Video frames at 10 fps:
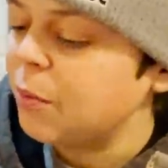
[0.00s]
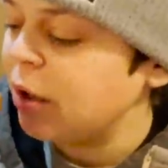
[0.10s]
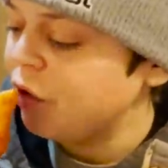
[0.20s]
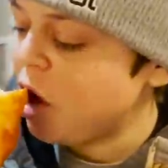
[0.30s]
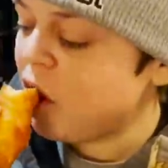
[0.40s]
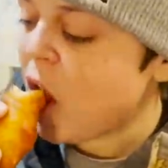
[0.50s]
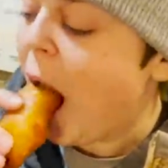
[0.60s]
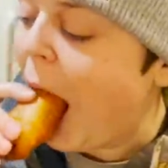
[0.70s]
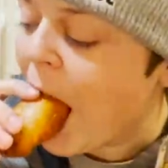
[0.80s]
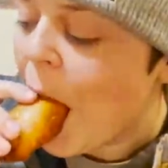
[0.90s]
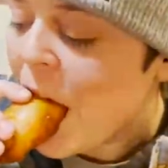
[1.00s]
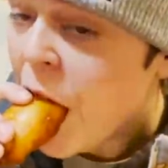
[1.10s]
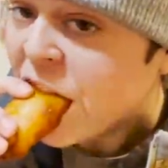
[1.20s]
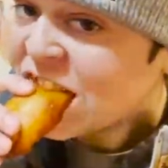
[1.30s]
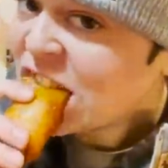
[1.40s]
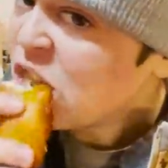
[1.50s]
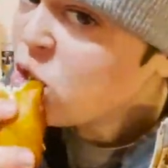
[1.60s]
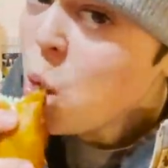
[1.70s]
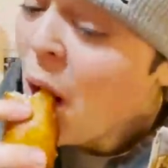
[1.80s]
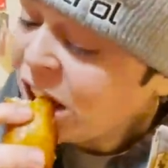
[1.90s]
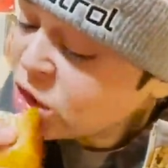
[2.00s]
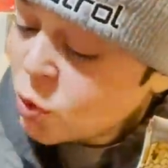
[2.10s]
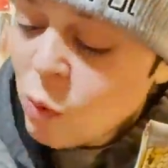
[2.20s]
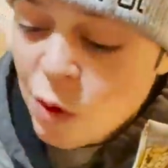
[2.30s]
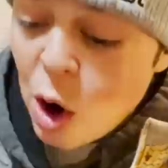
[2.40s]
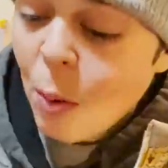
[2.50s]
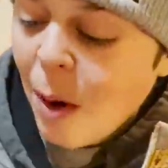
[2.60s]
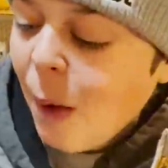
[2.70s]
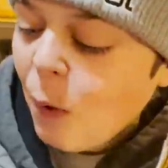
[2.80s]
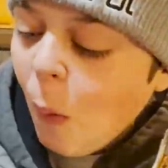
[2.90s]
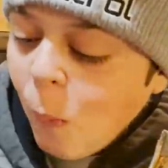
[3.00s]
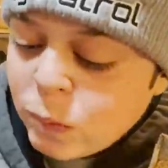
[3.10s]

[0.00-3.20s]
dipping sauce. Mm -hmm. So abominable.